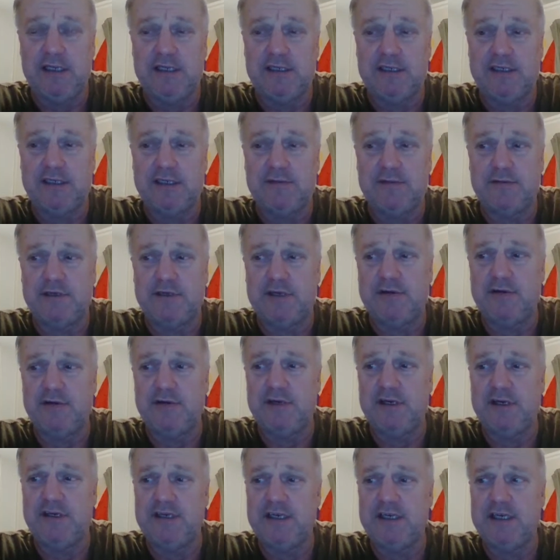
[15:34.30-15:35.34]
some
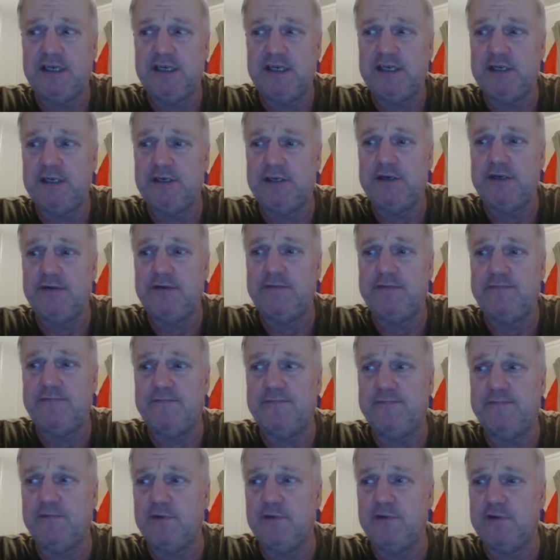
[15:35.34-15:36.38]
charities here you have
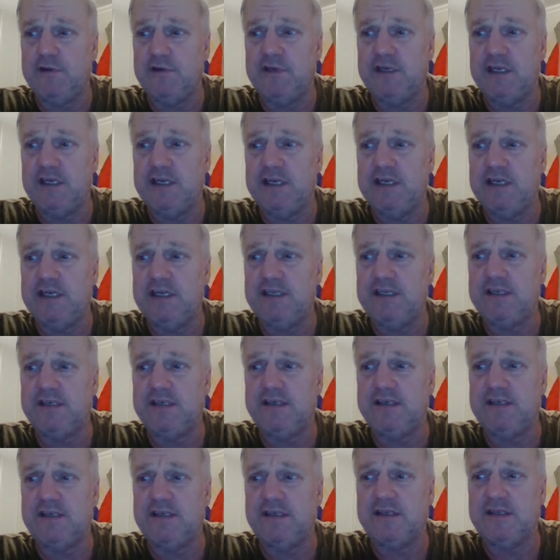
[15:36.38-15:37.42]
volunteers
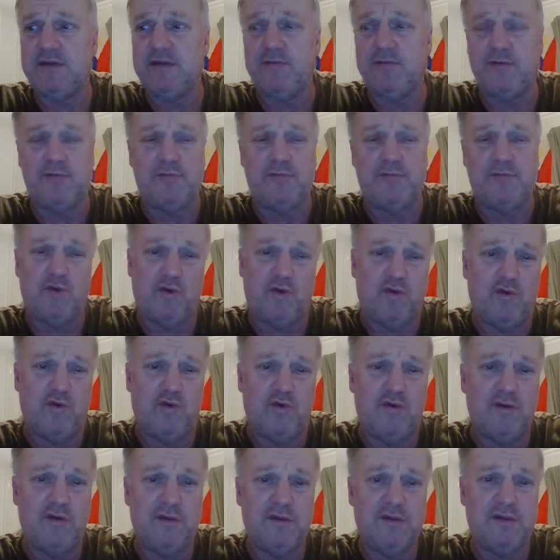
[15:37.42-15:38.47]
and they want more
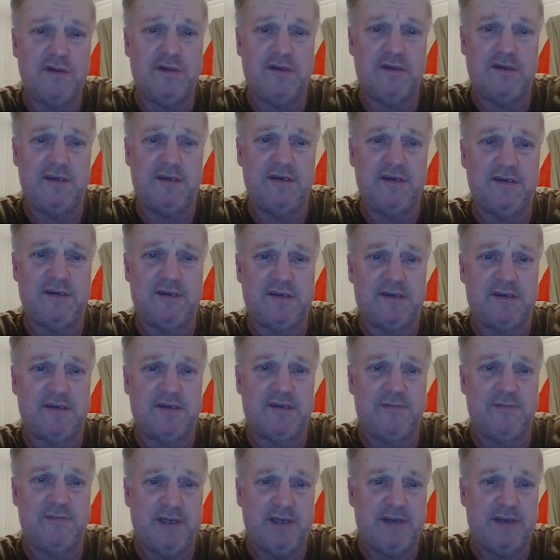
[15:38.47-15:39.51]
than just to
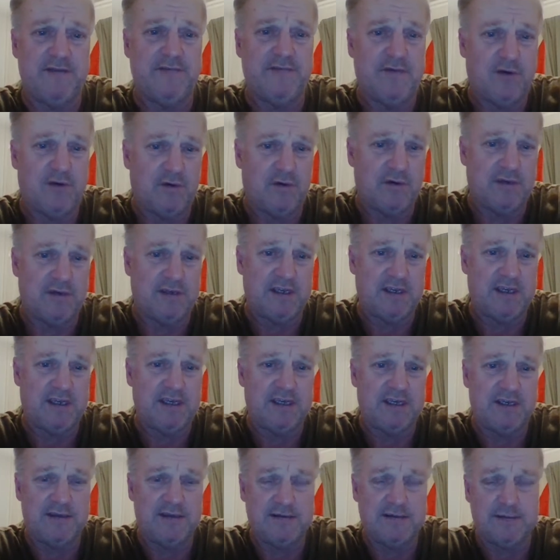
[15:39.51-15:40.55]
be a
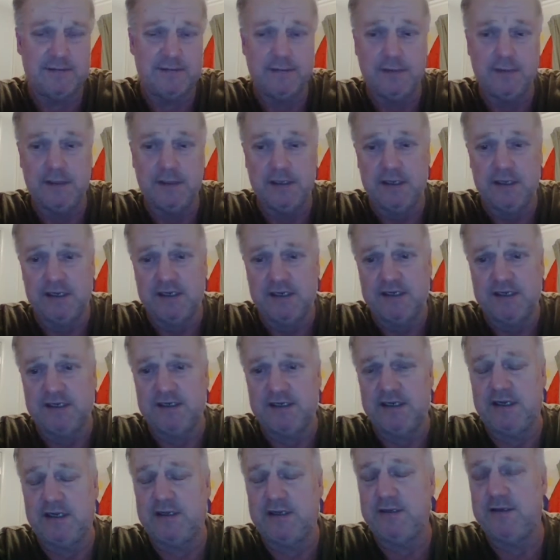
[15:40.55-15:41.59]
volunteer.
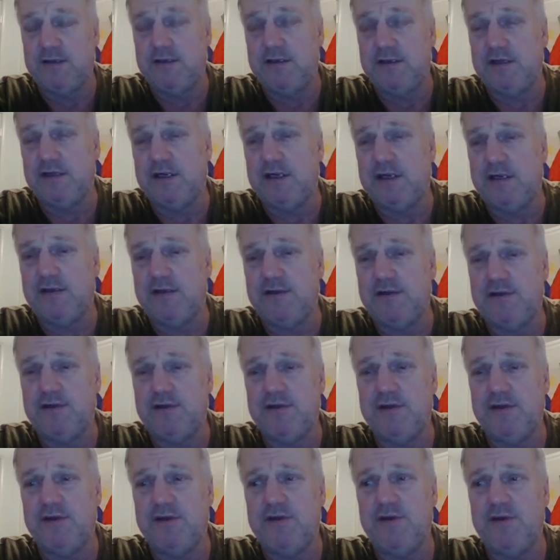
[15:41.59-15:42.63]
So
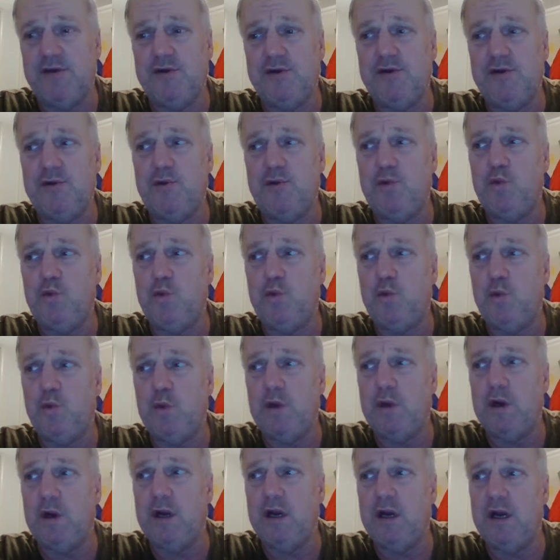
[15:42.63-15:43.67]
you
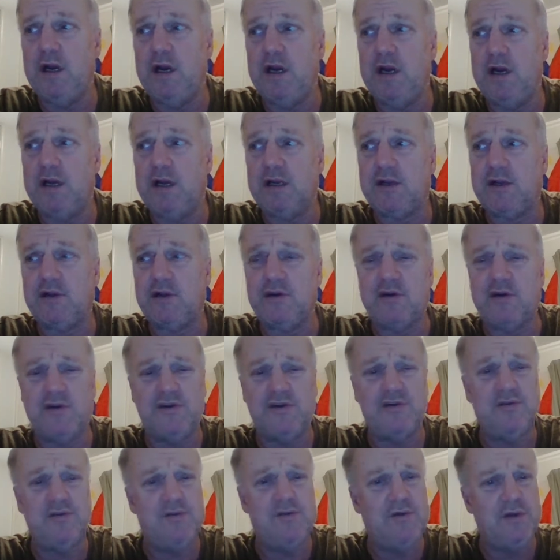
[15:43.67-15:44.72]
got
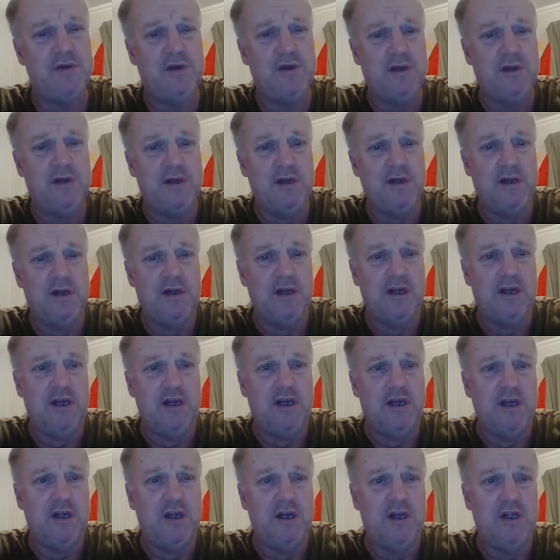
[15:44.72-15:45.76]
to
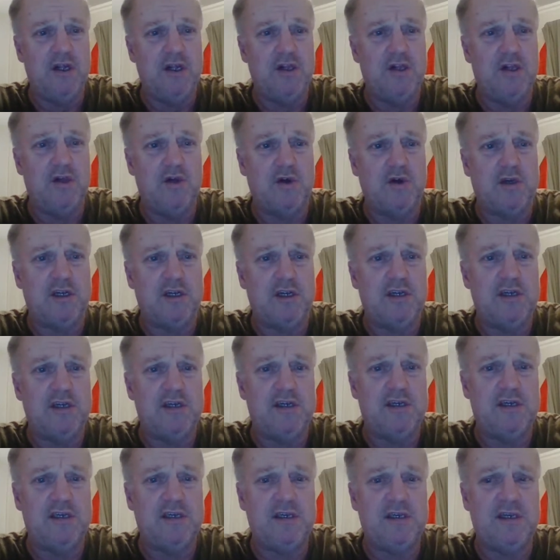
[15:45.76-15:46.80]
look at it
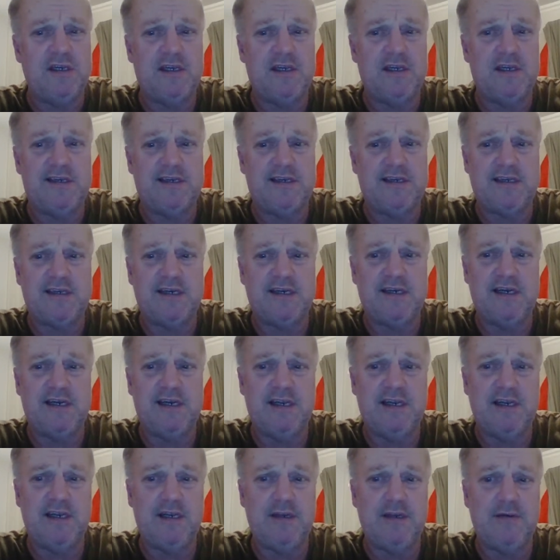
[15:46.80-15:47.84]
and
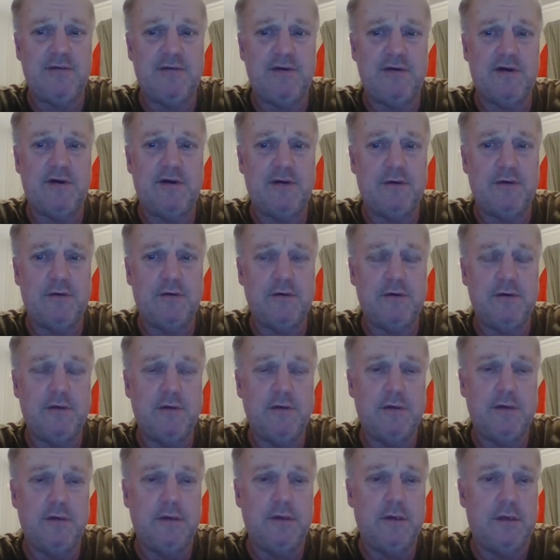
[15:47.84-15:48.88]
say, well,
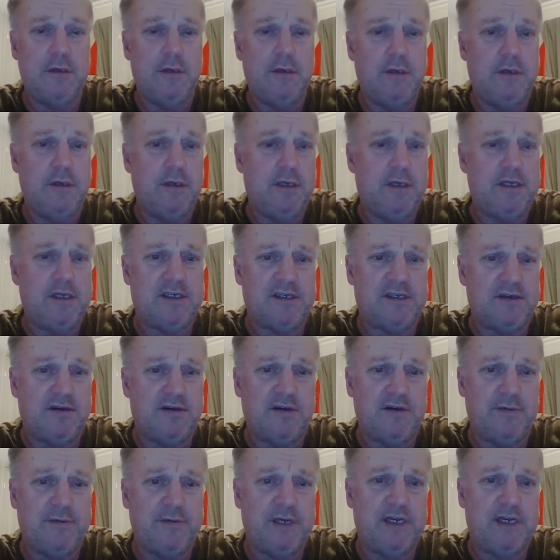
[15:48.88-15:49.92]
it's not
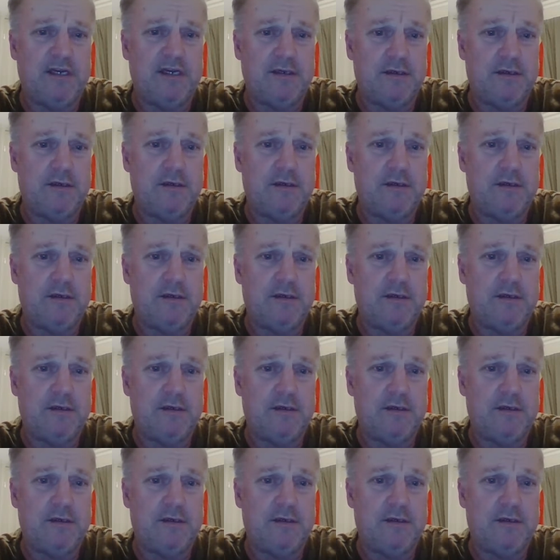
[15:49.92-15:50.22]
about